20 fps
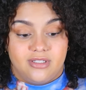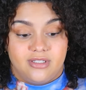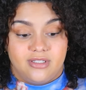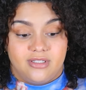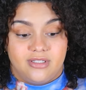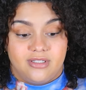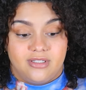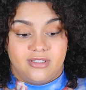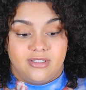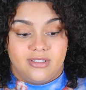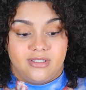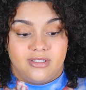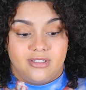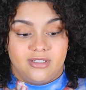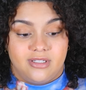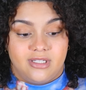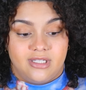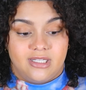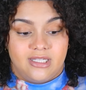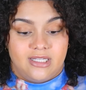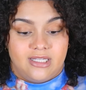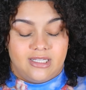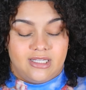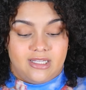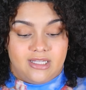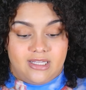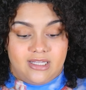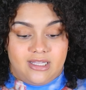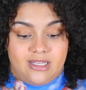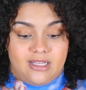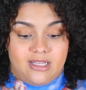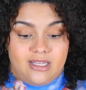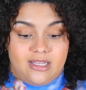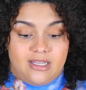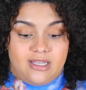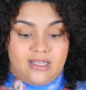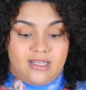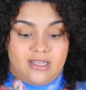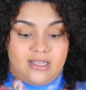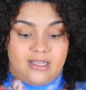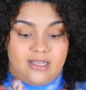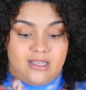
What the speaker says: Nothing is said.